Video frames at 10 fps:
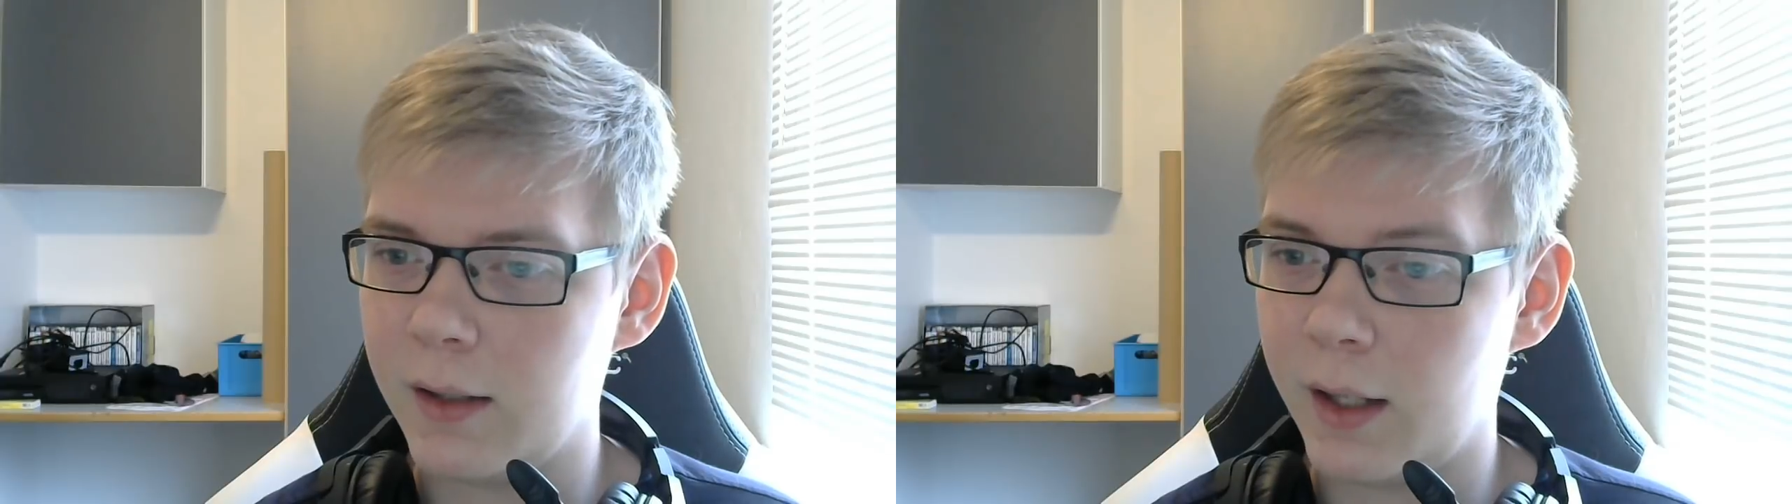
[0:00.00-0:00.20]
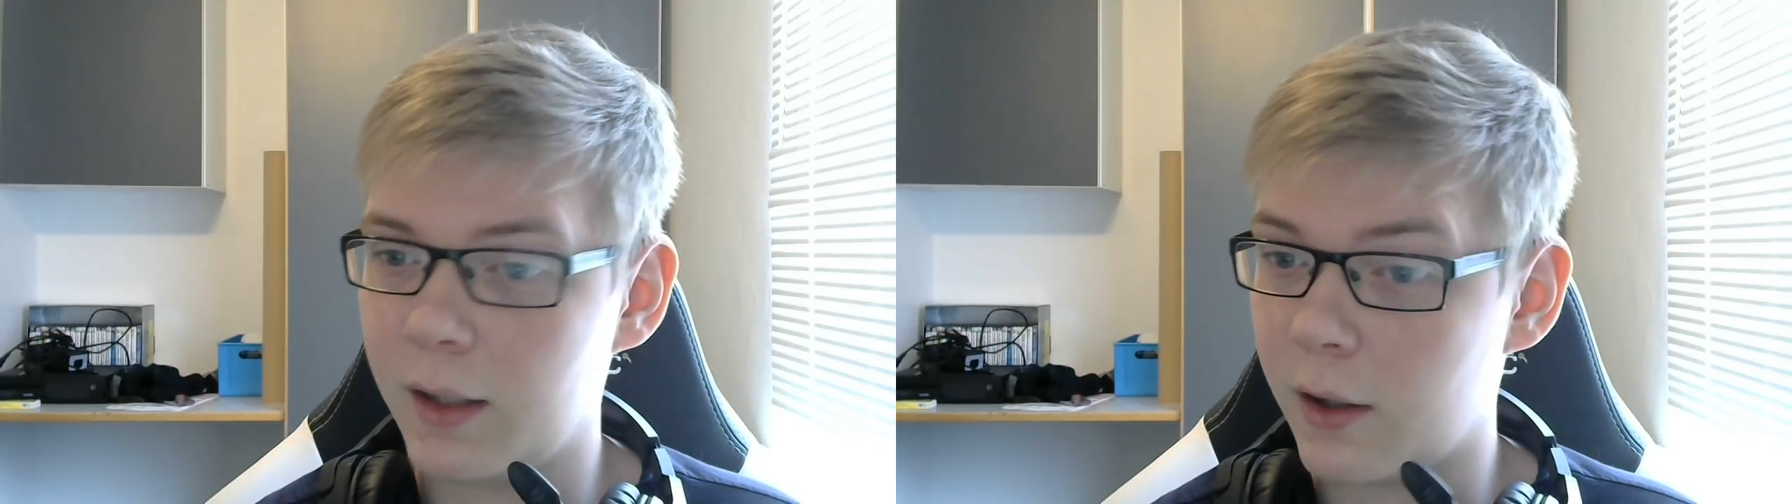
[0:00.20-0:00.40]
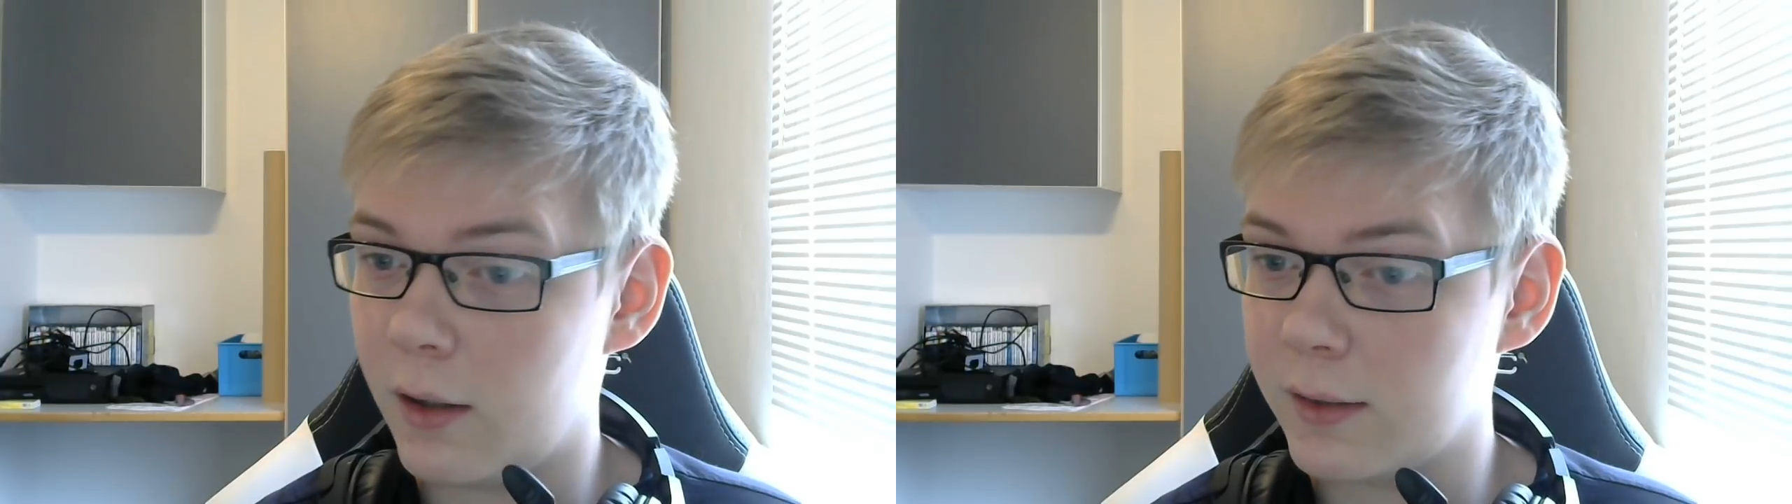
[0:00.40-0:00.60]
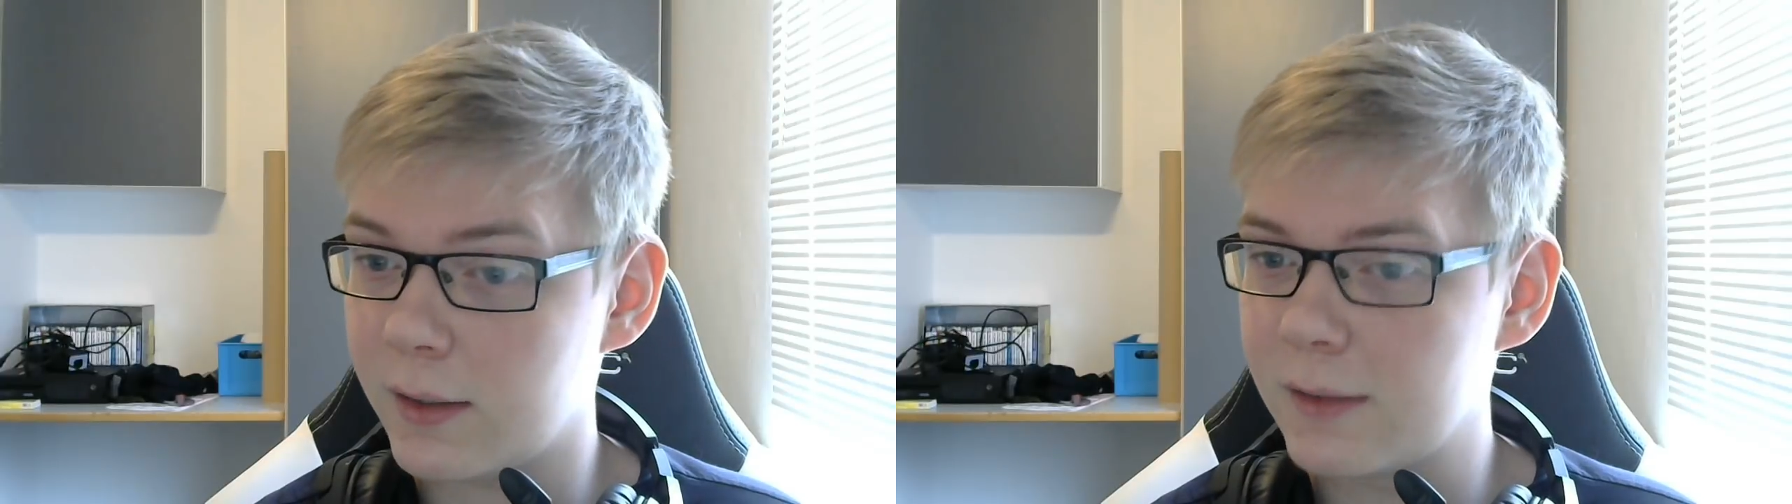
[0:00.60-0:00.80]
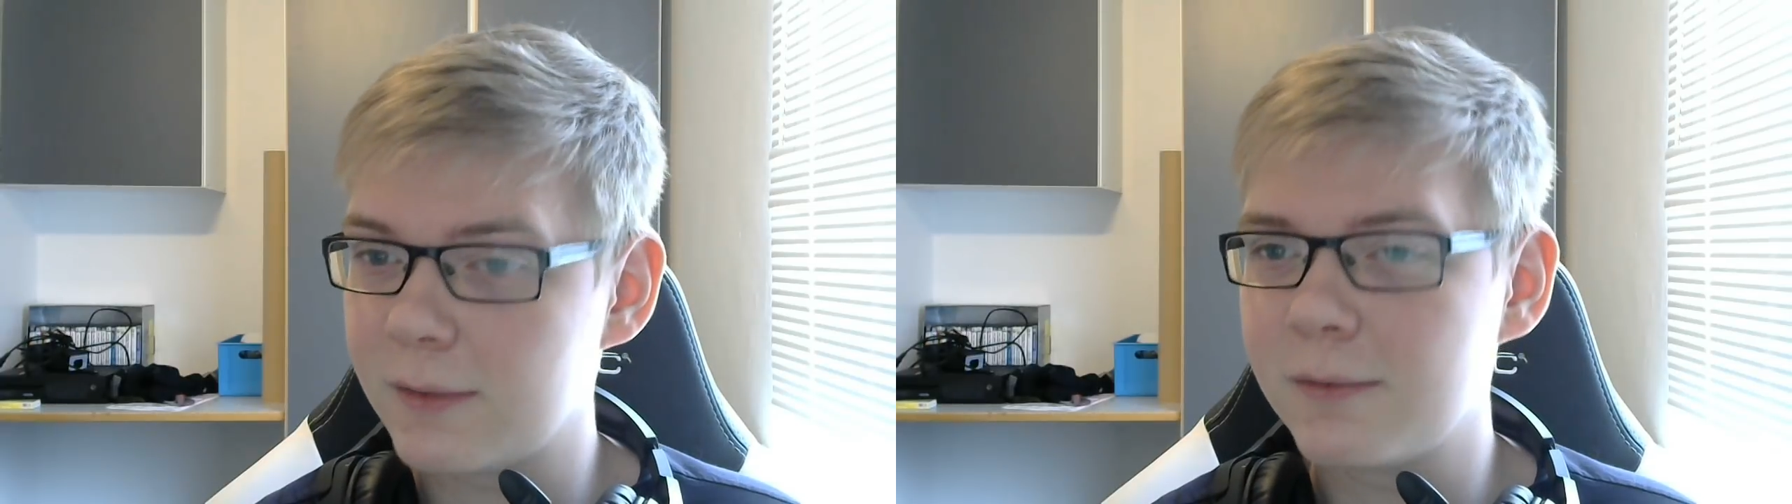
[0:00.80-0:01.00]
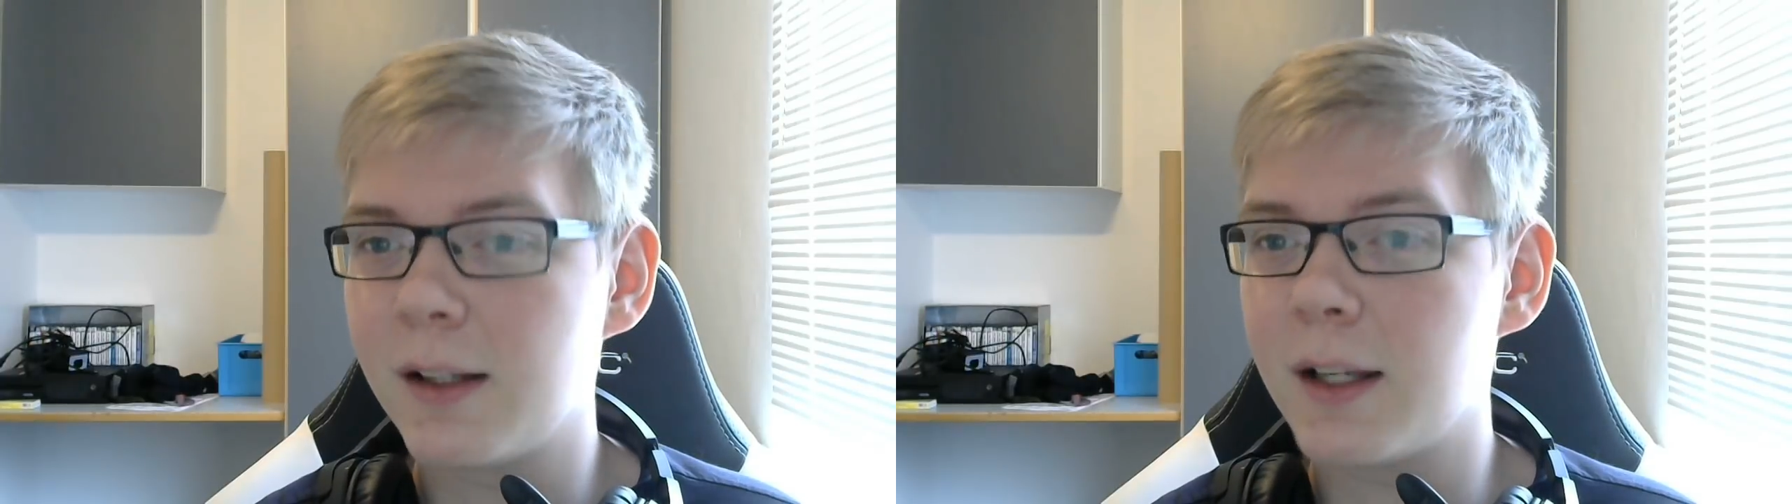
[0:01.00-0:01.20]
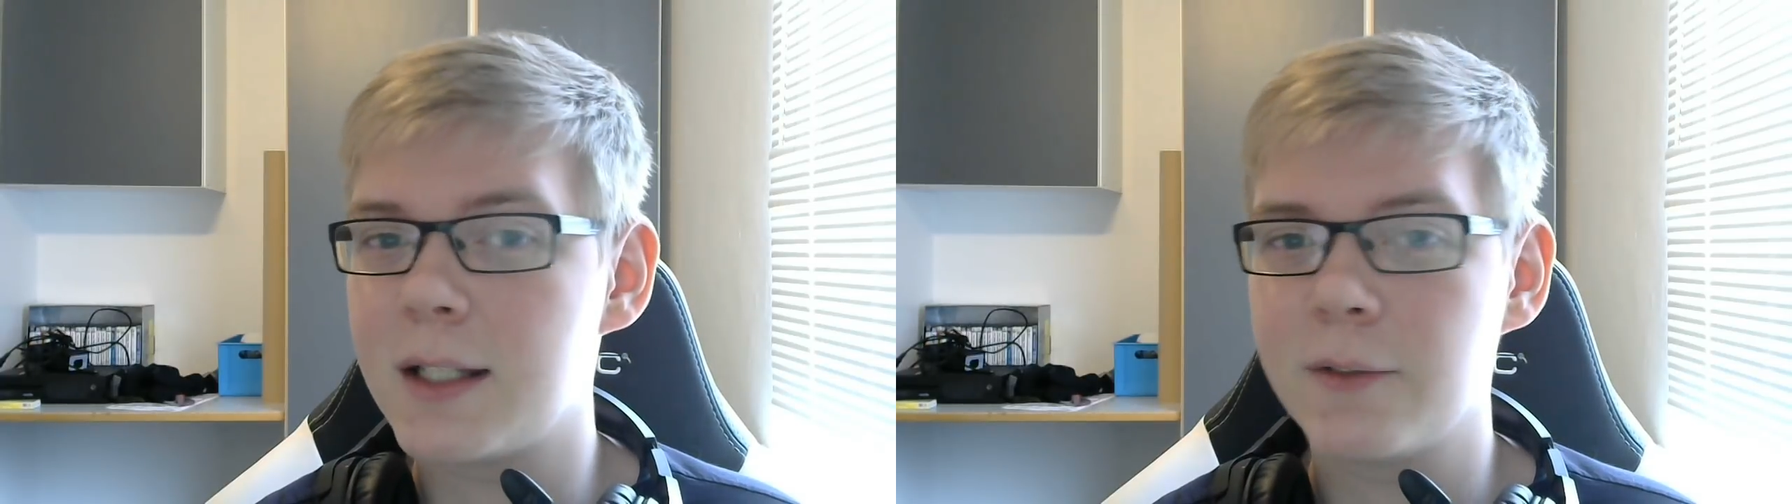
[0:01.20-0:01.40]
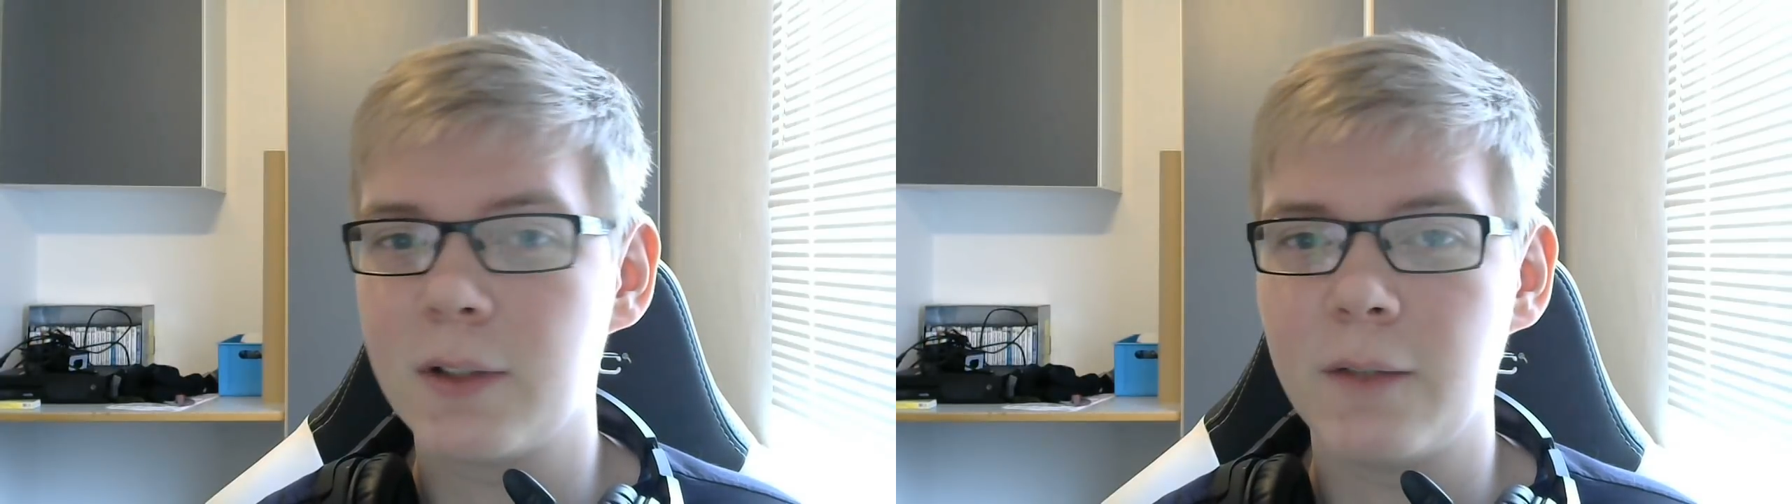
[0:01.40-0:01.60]
alcoholic, and I
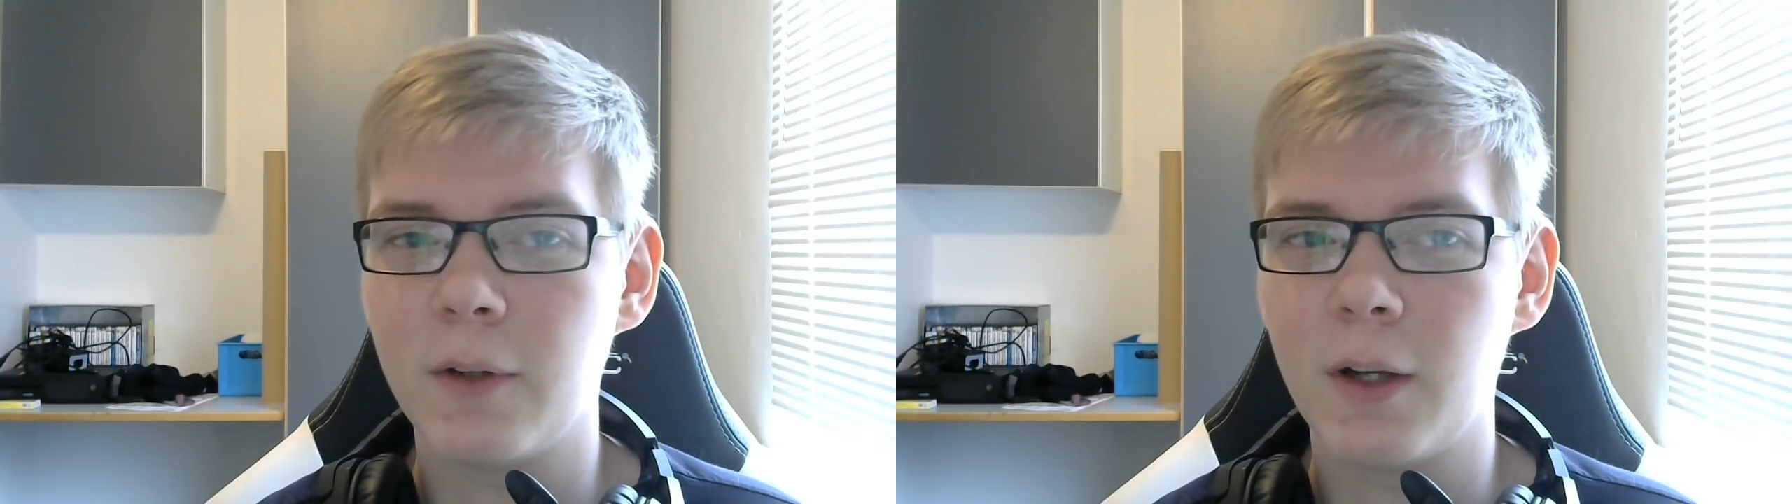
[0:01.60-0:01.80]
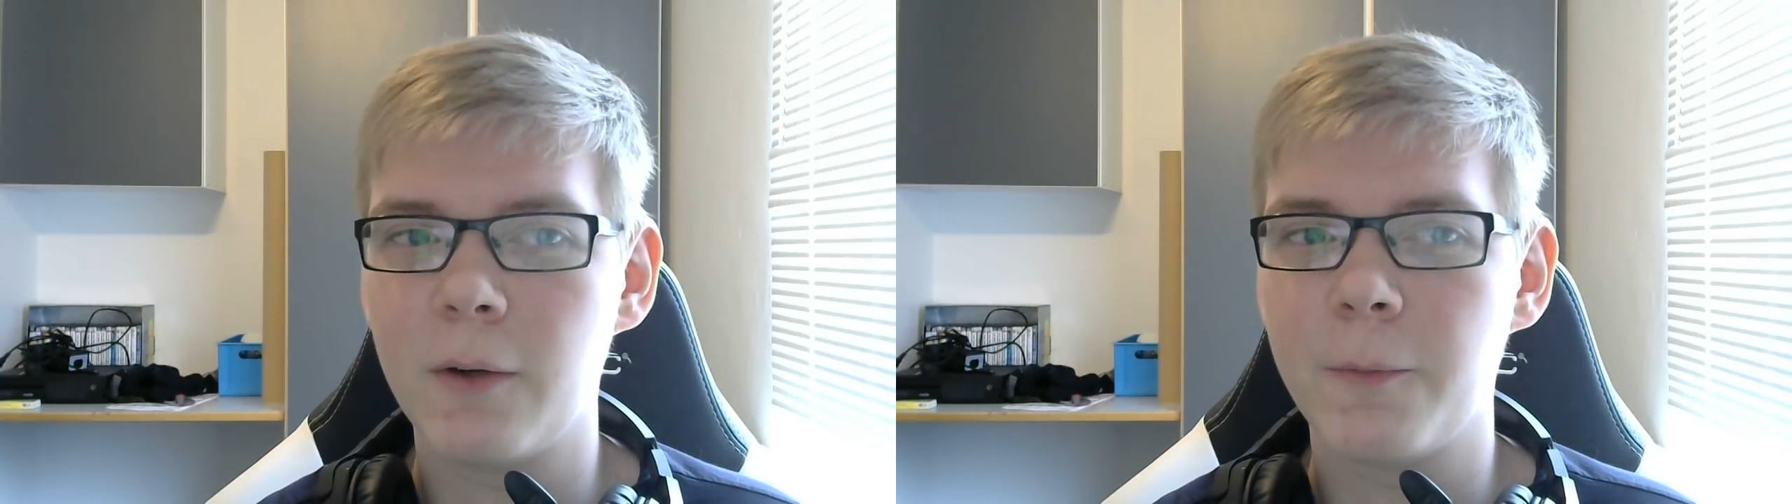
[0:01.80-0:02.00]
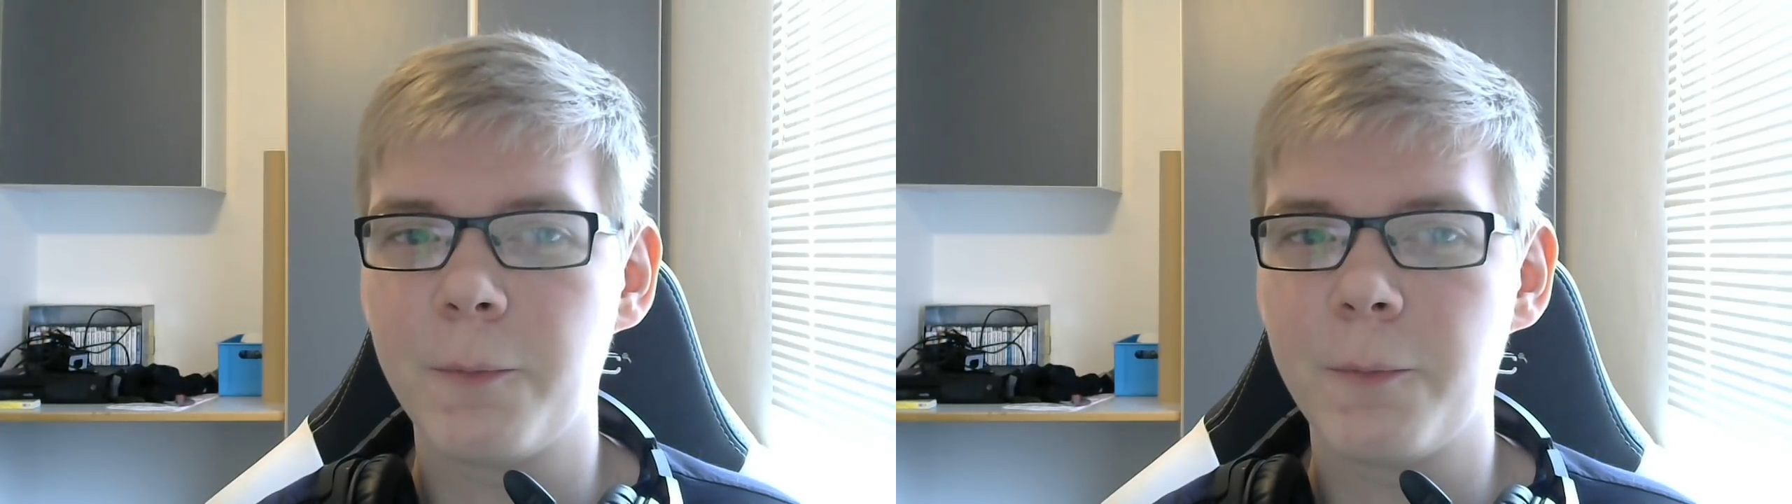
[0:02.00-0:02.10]
didn't even know,